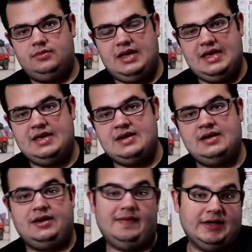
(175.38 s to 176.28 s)
in
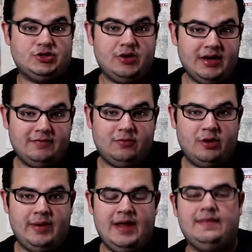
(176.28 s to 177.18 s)
an electronic
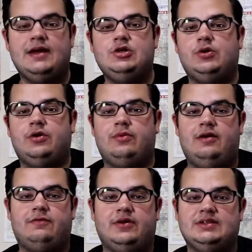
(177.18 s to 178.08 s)
format that you can
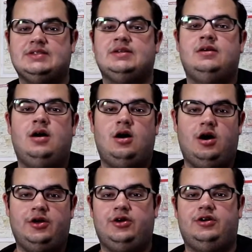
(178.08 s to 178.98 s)
reference
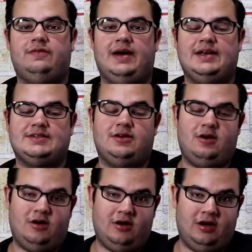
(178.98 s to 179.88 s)
on your device
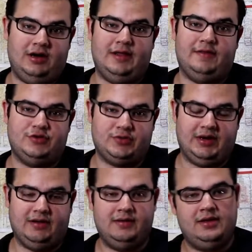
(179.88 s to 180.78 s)
on the trail.